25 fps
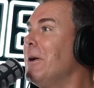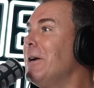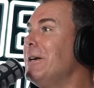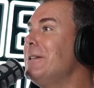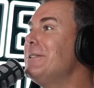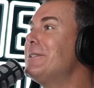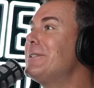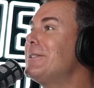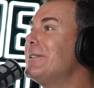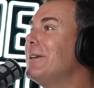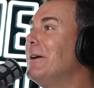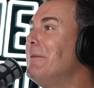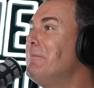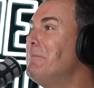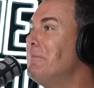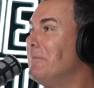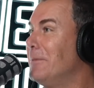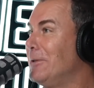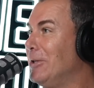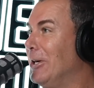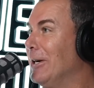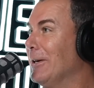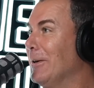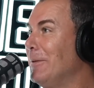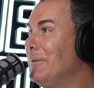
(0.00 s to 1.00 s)
It means
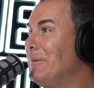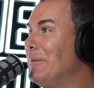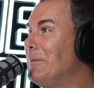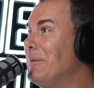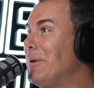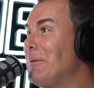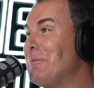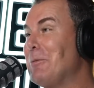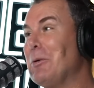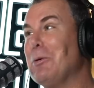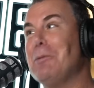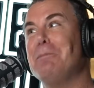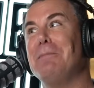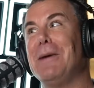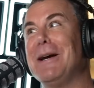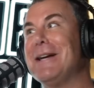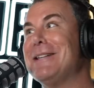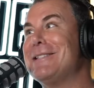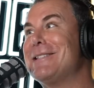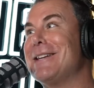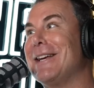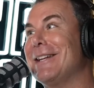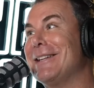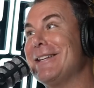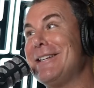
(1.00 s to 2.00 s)
it
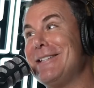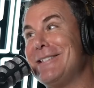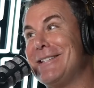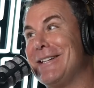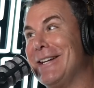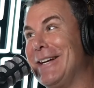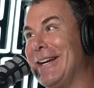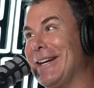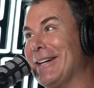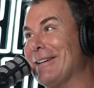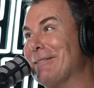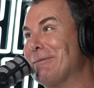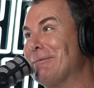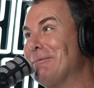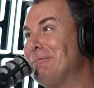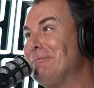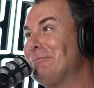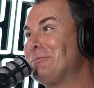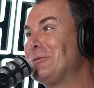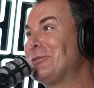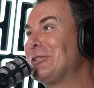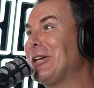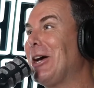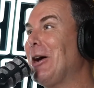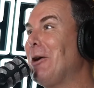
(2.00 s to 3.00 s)
means they're listening.
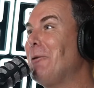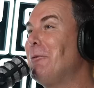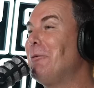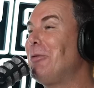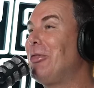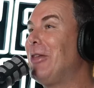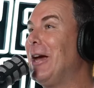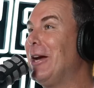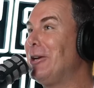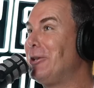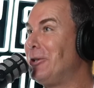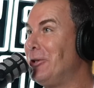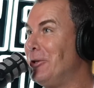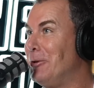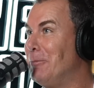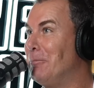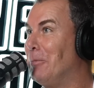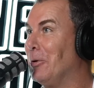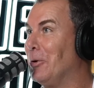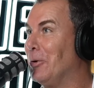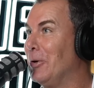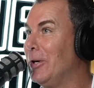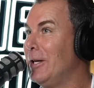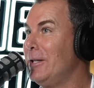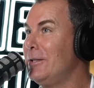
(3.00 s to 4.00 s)
So thank you,
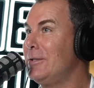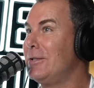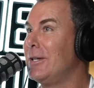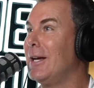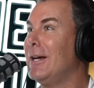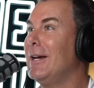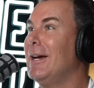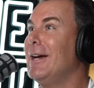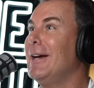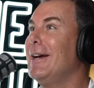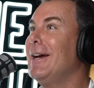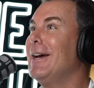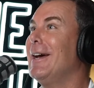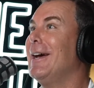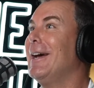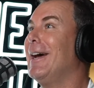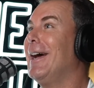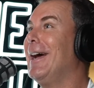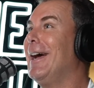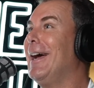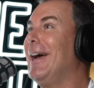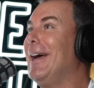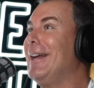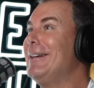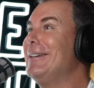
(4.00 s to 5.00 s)
boys,
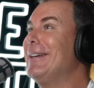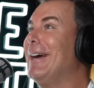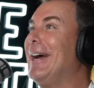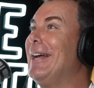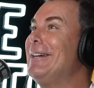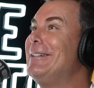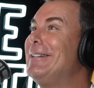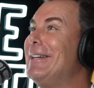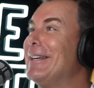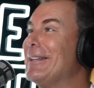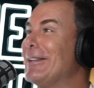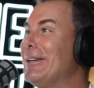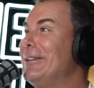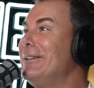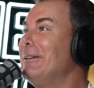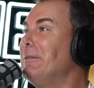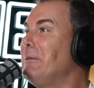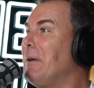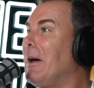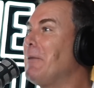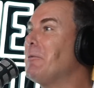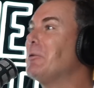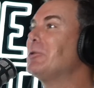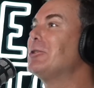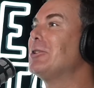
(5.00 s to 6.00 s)
and Dylan.
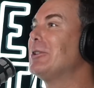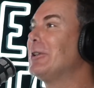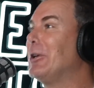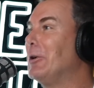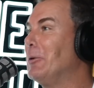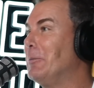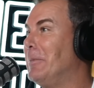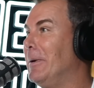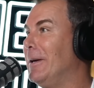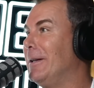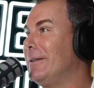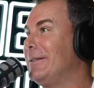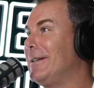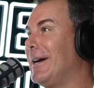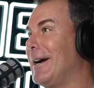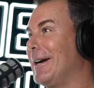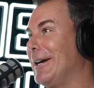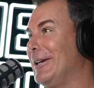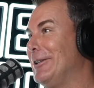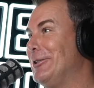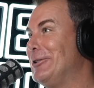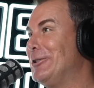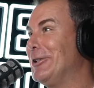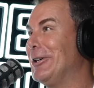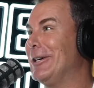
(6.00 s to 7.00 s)
That was a little bit of tongue
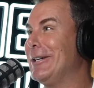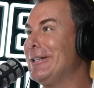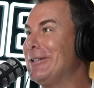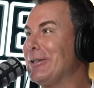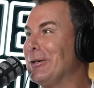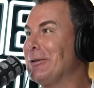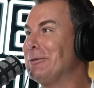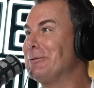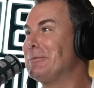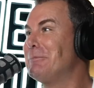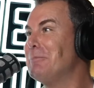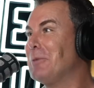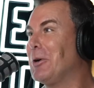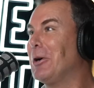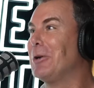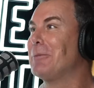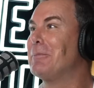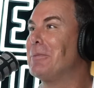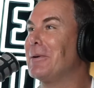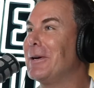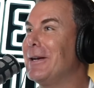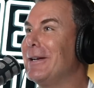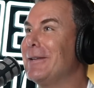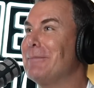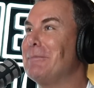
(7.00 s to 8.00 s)
in cheek. I might have
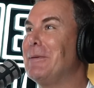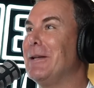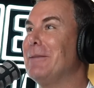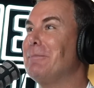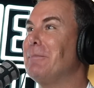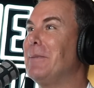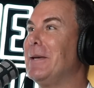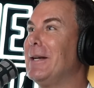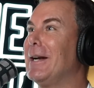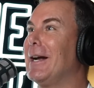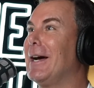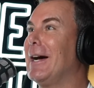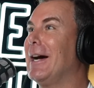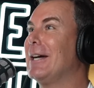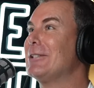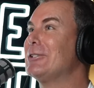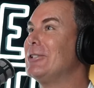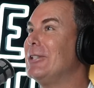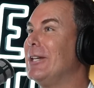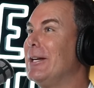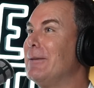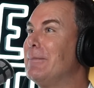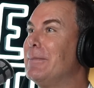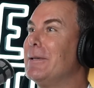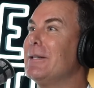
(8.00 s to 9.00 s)
been a bit harsh
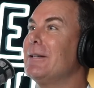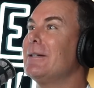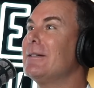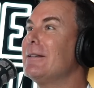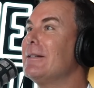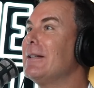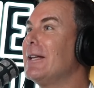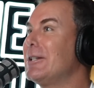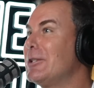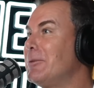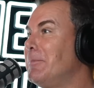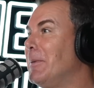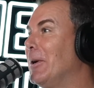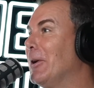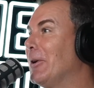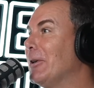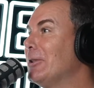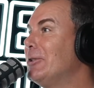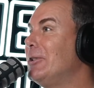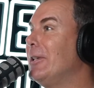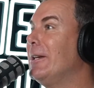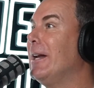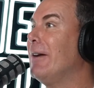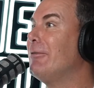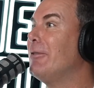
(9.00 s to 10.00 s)
there, but let's be
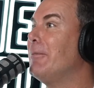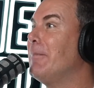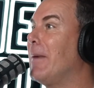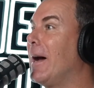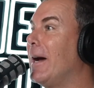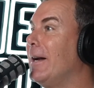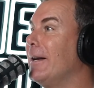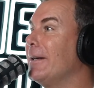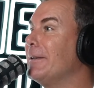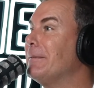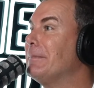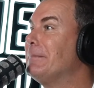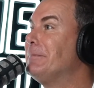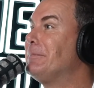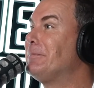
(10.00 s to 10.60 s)
honest, you never made it.